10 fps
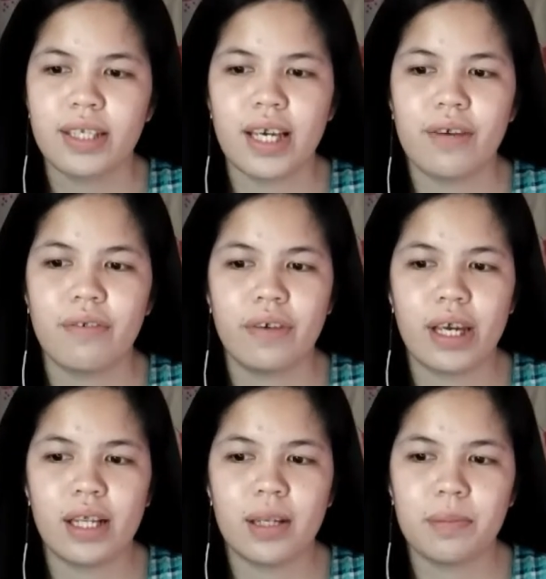The
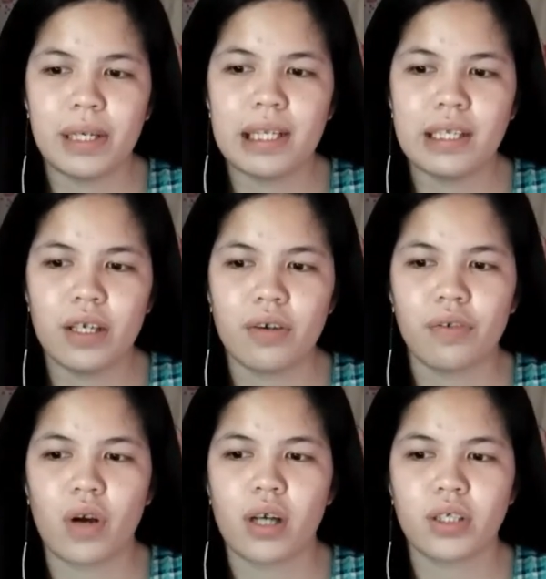availability of
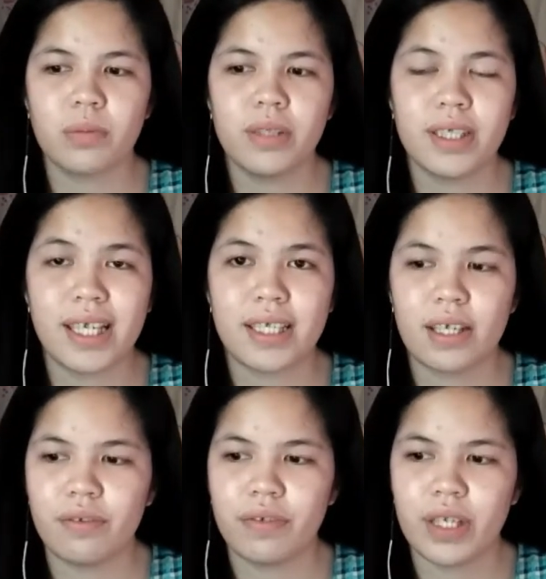customer data
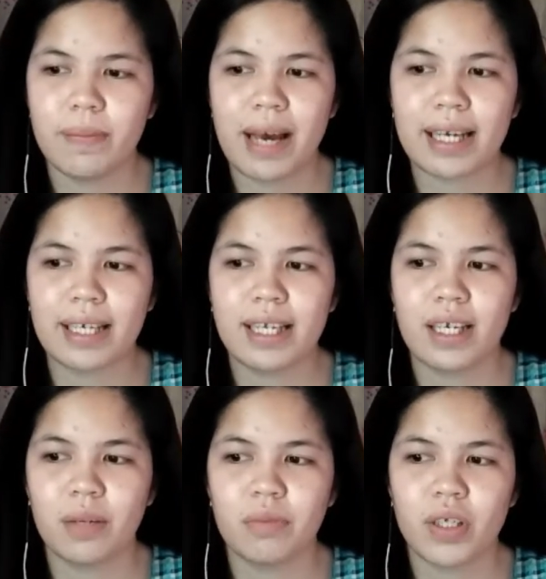and feedback can
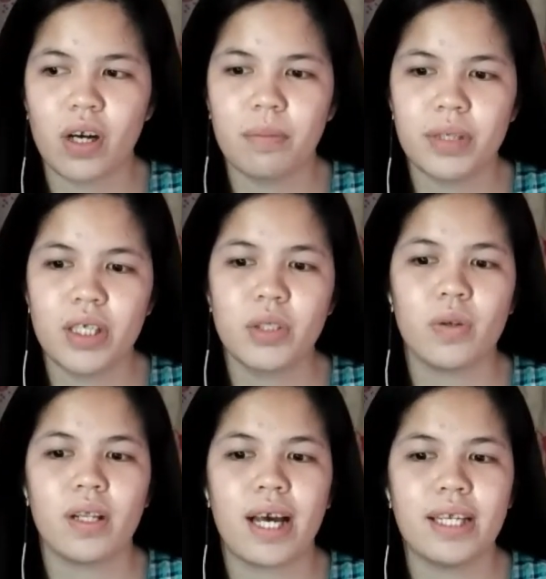help the company
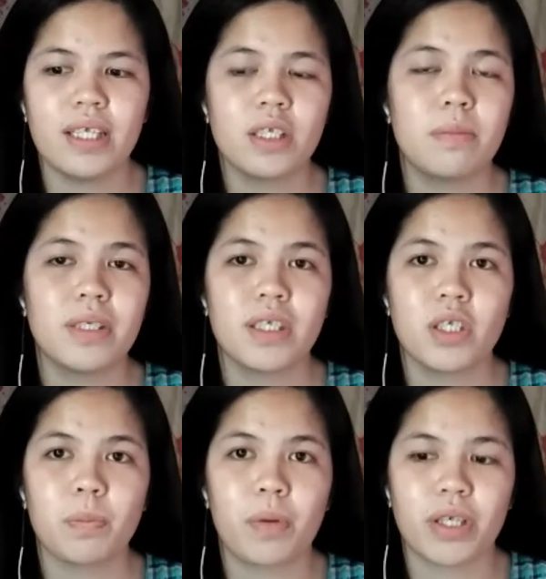to align its
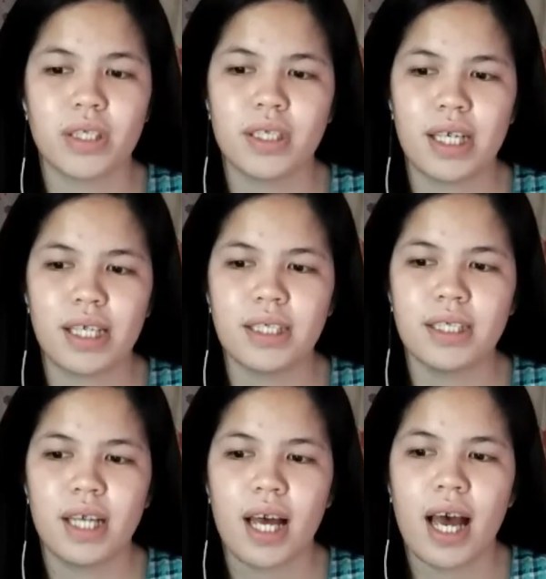business
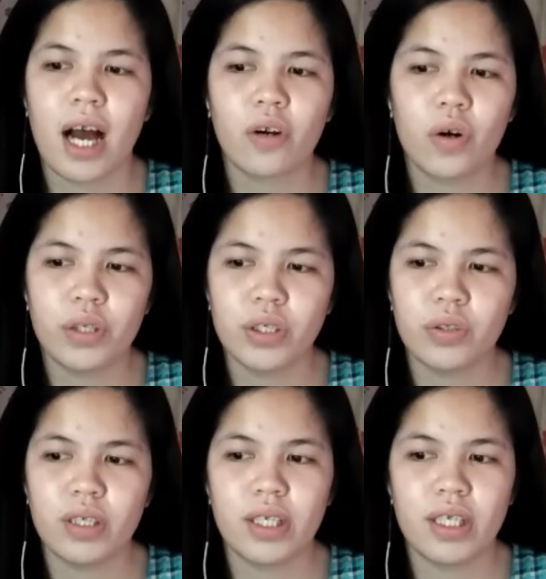processes according
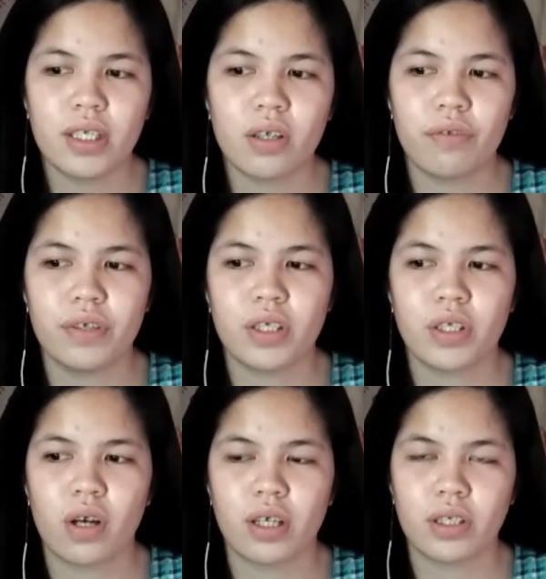to the needs of
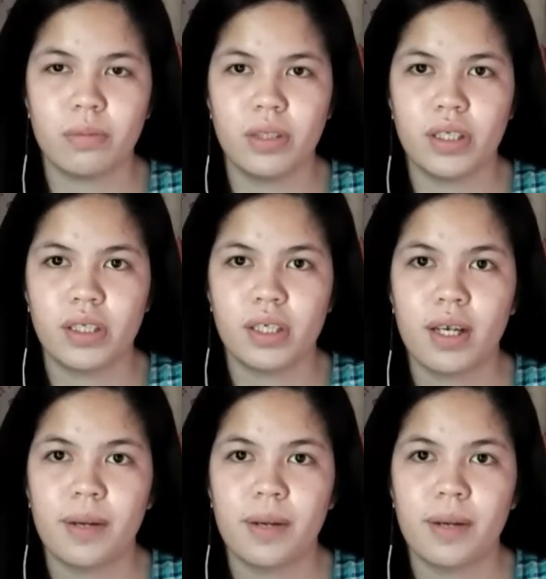its customers.